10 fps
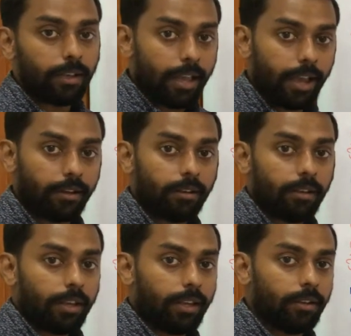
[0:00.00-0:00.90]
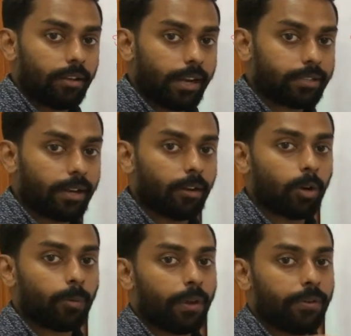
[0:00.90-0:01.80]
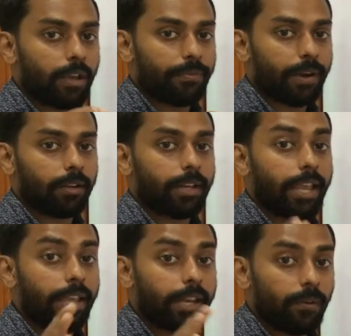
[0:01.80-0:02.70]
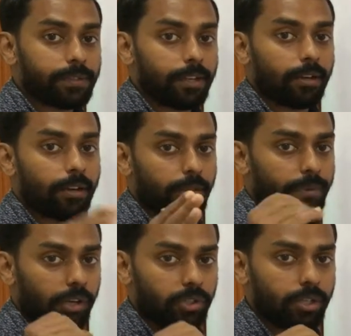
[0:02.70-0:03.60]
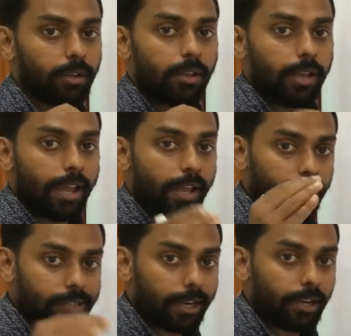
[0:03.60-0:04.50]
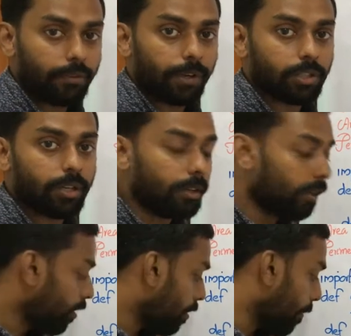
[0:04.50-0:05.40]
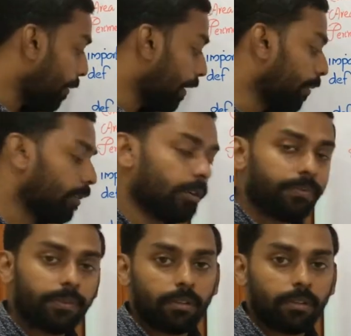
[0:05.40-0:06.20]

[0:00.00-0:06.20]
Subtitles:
And in rectangle.py we have added area of circle, the function, and the second function, perimeter of